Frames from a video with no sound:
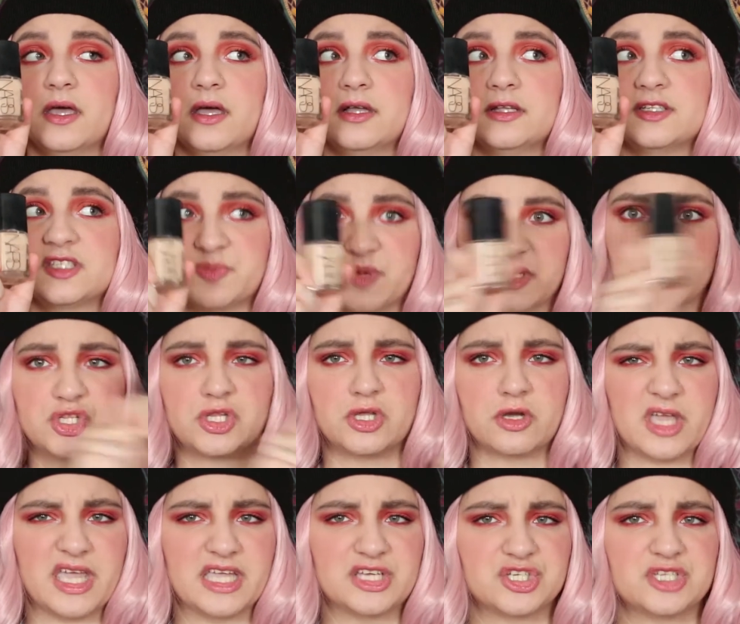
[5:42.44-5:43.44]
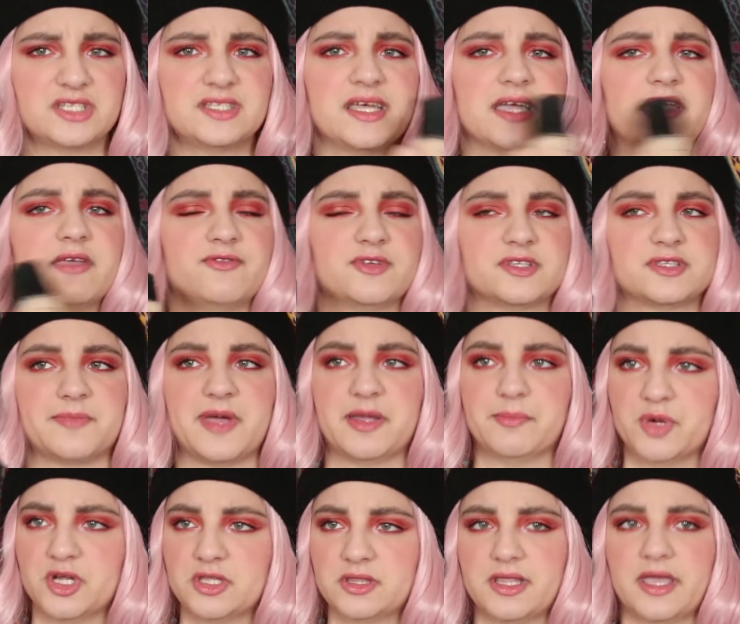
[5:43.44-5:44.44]
special occasions, like if it's my
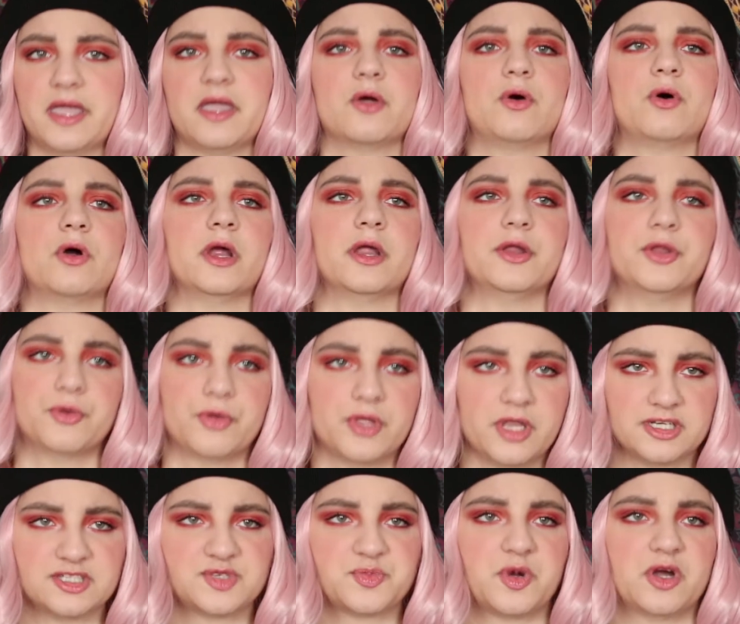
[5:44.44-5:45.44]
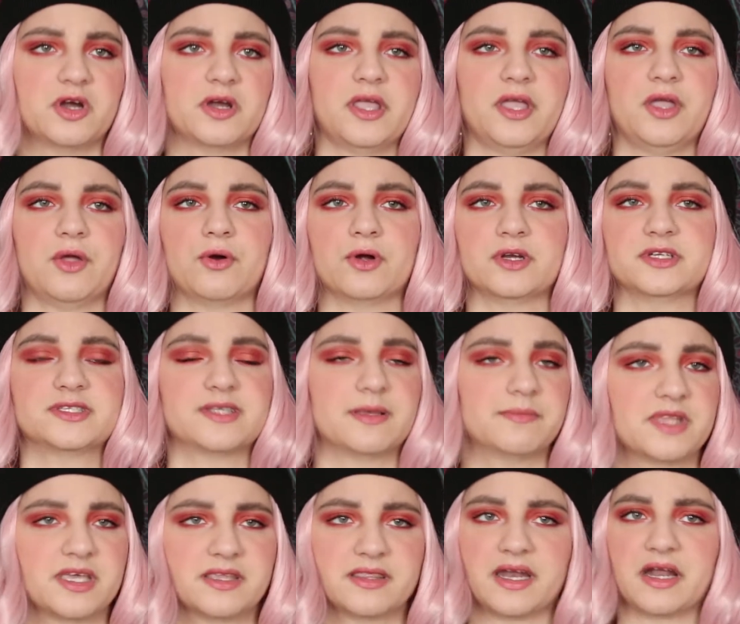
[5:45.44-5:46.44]
birthday or a New Year's party or
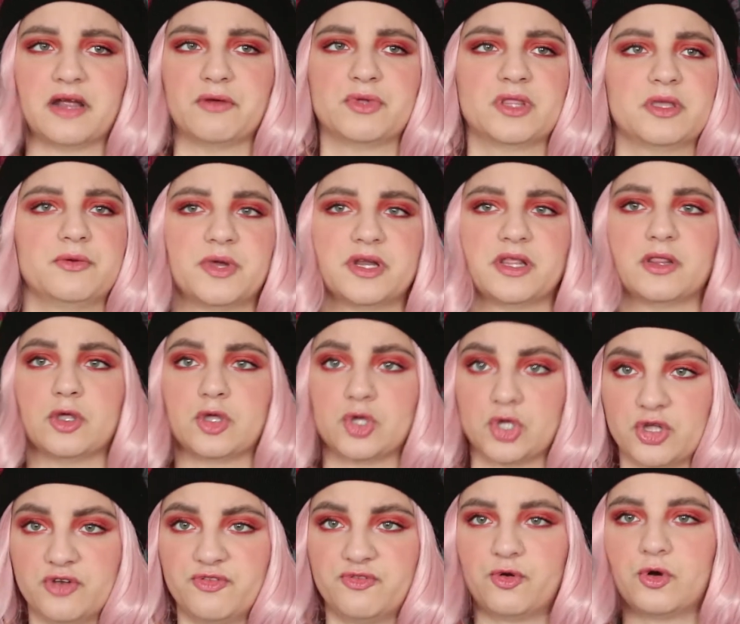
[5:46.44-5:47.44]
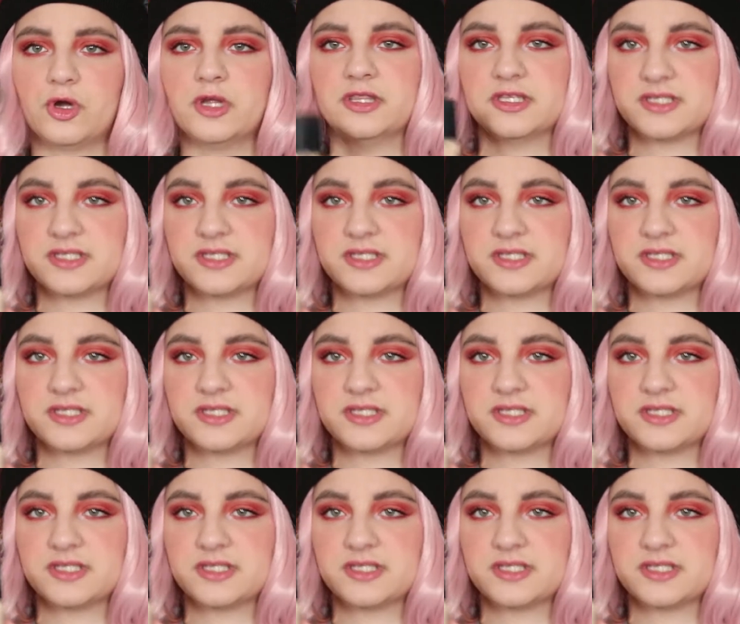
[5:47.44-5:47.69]
something that I really want to look good for.